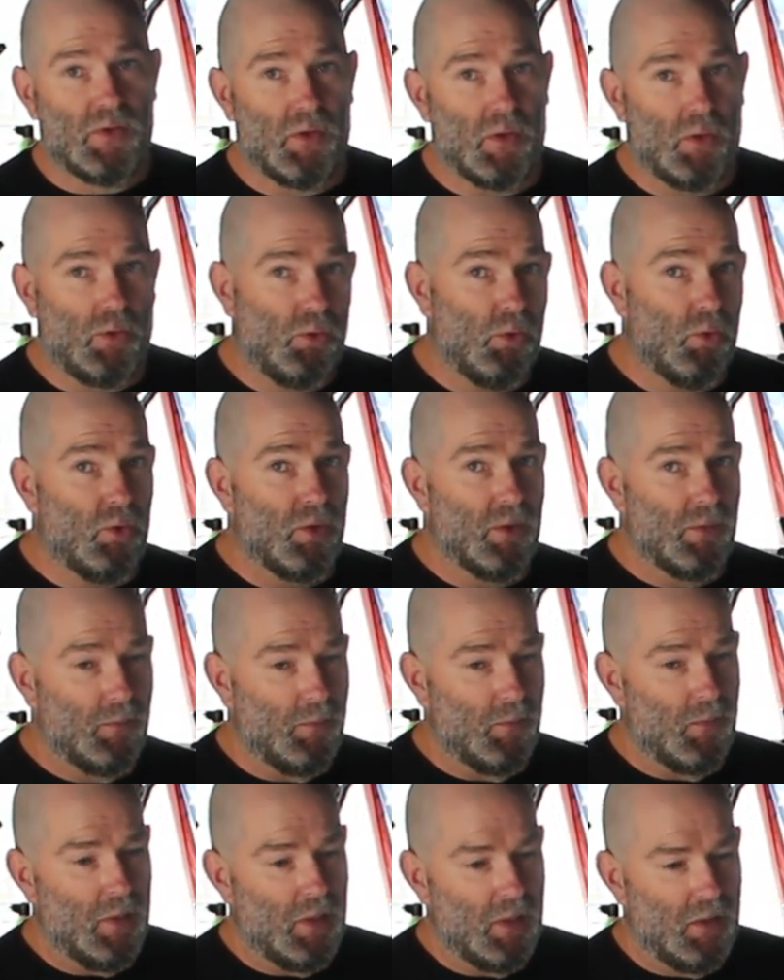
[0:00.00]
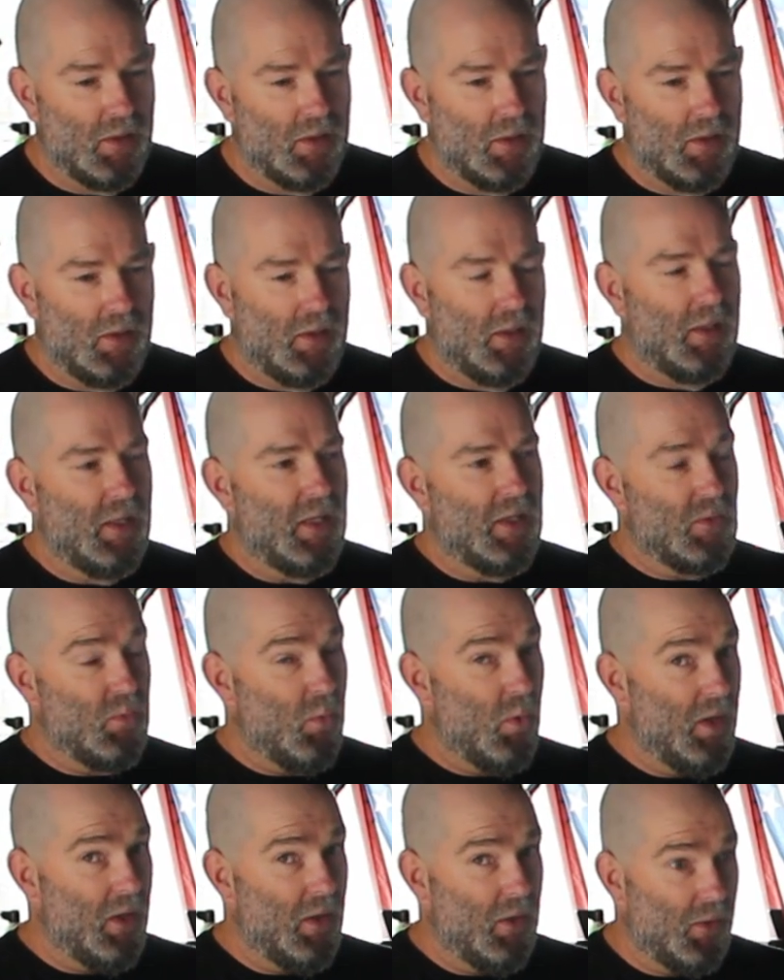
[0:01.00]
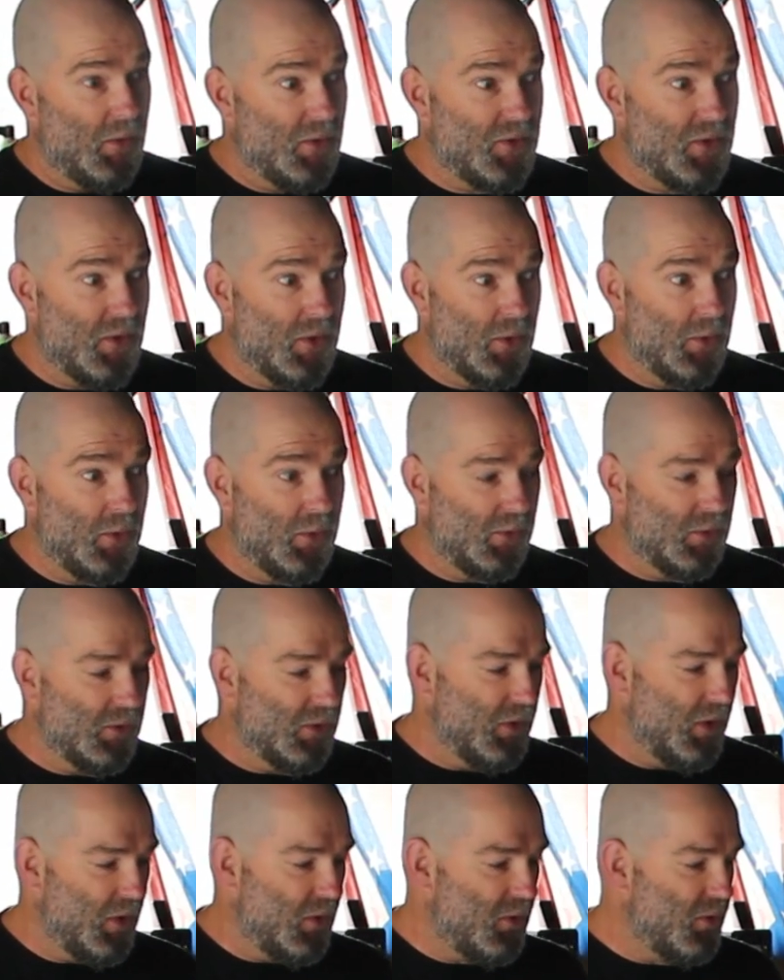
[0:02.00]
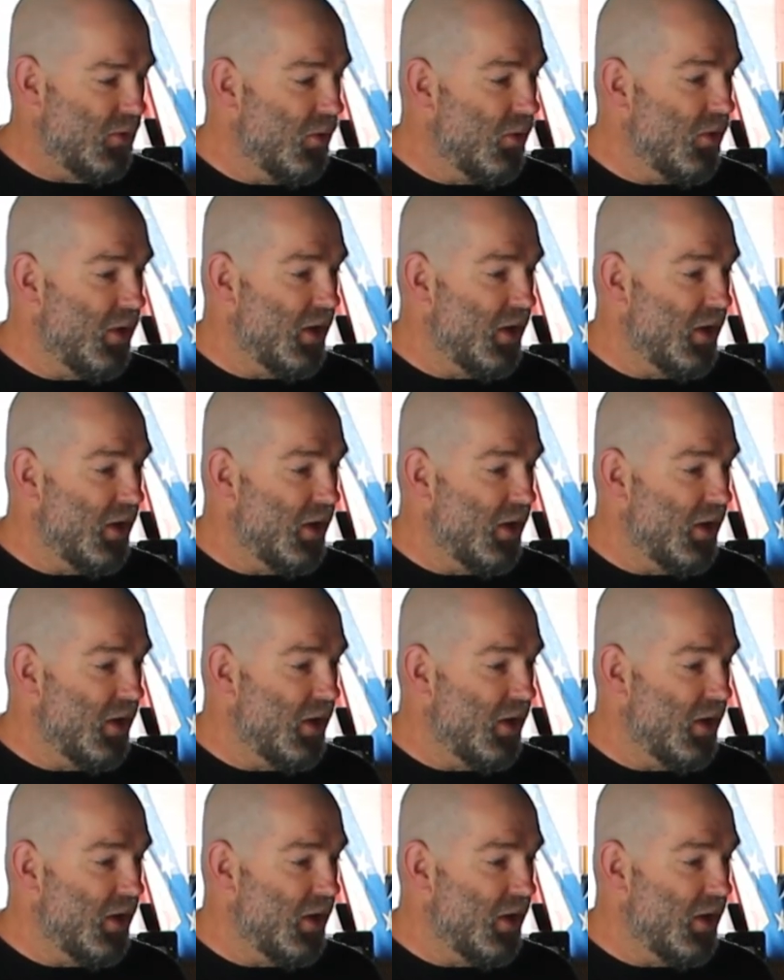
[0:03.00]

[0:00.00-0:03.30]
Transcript: on the good as well. So the good